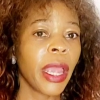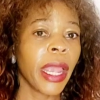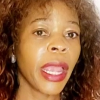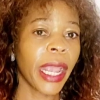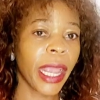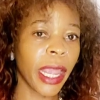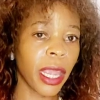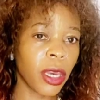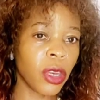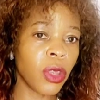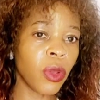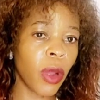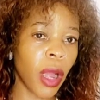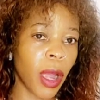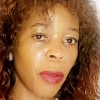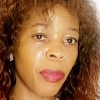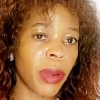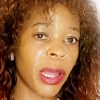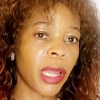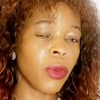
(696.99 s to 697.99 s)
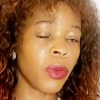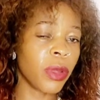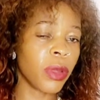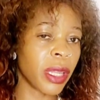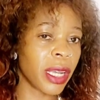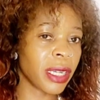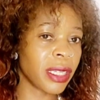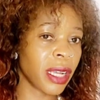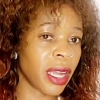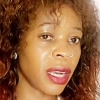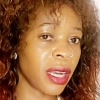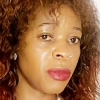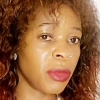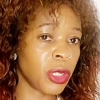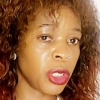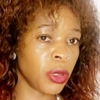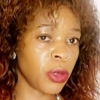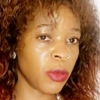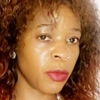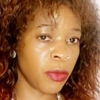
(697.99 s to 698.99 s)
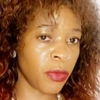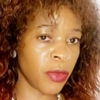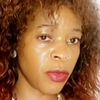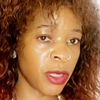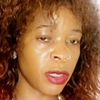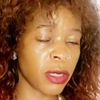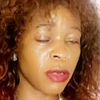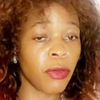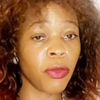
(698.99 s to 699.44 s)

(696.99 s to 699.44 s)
can you apply with that admission fees?